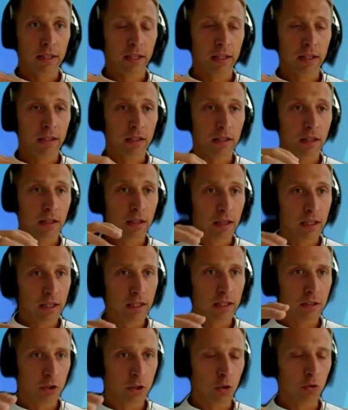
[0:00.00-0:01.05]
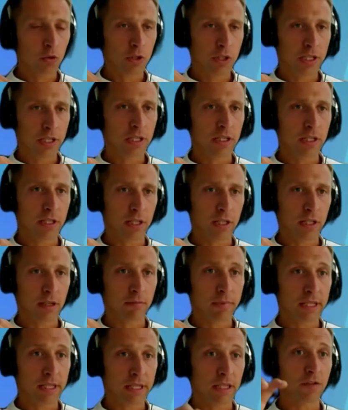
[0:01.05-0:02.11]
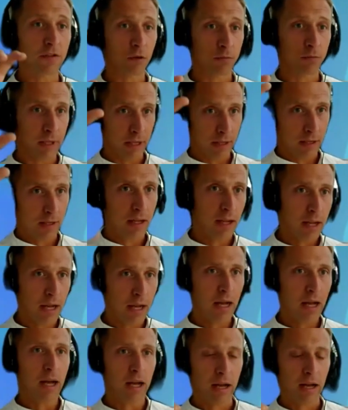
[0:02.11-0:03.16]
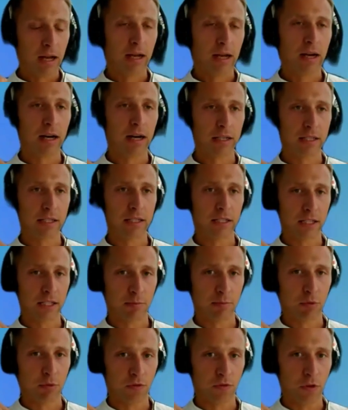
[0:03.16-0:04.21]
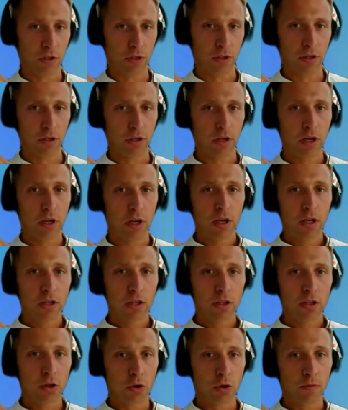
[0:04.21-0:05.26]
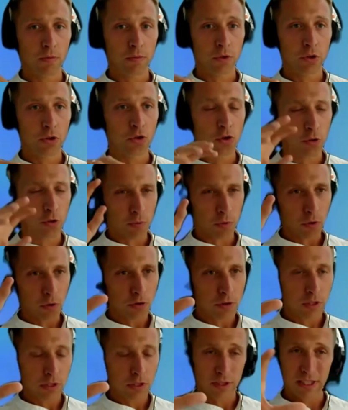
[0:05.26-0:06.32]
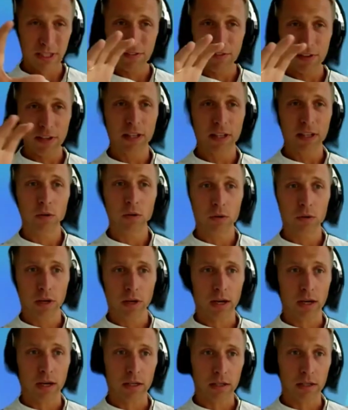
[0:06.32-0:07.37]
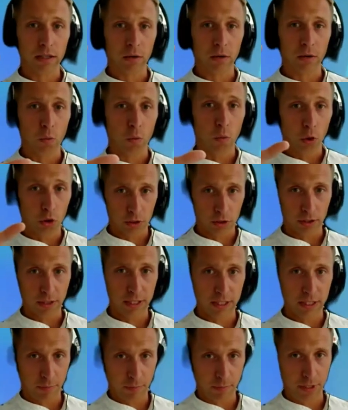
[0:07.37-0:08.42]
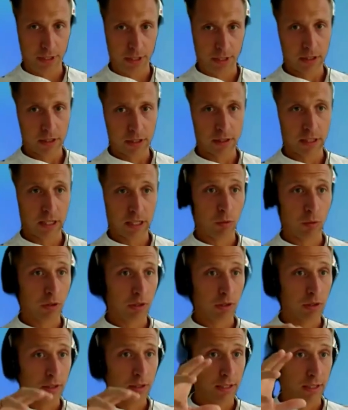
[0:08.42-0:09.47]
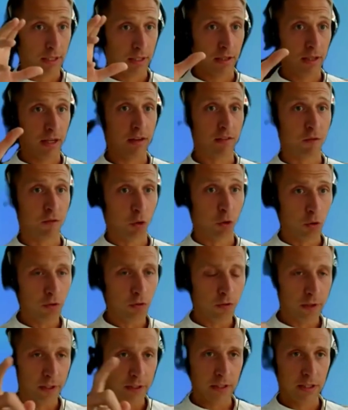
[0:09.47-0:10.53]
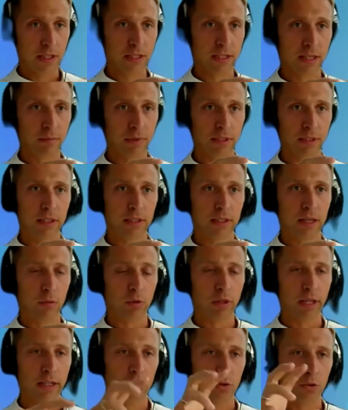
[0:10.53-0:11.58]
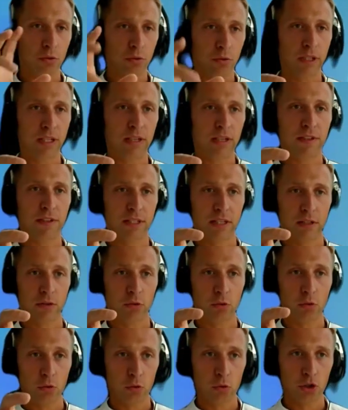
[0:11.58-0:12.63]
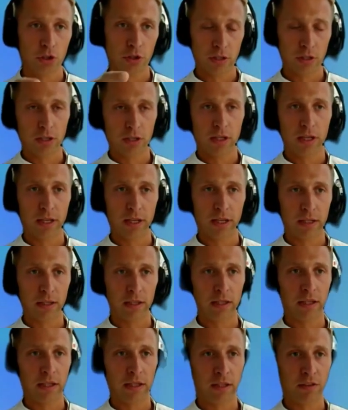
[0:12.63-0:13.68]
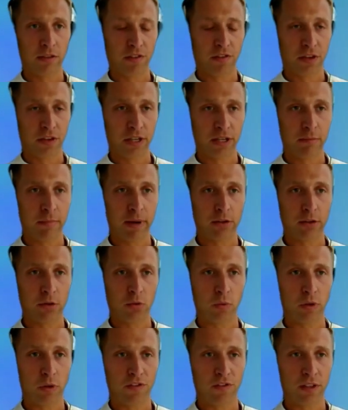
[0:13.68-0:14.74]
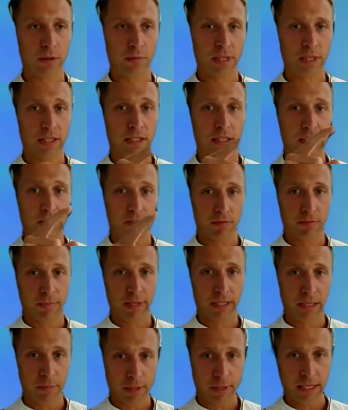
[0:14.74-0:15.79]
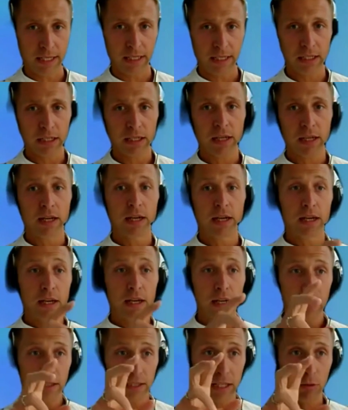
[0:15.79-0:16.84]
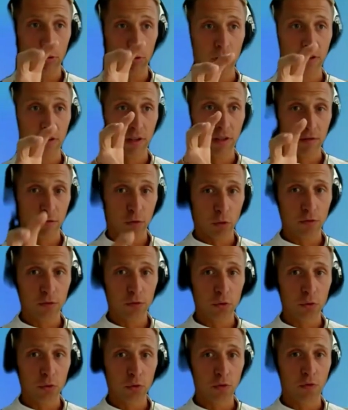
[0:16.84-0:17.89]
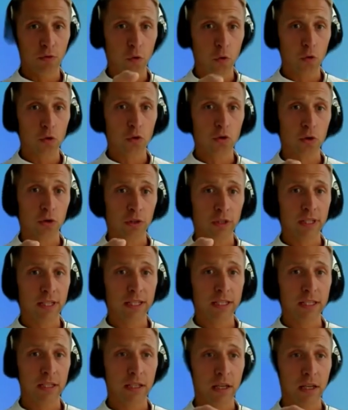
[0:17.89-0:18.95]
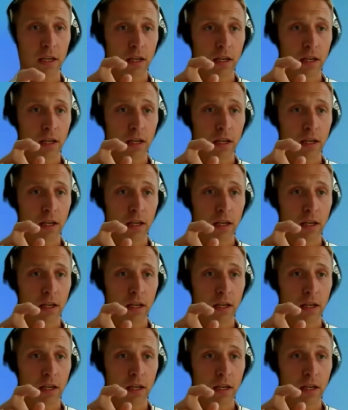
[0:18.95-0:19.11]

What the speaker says: can learn those skills that are missing from the hard skills portfolio. So job roles definitely want to disappear. They will evolve, and this is something that I would like to give as a conclusion, and referring back to what Philipp said at the beginning. They will evolve to focus on these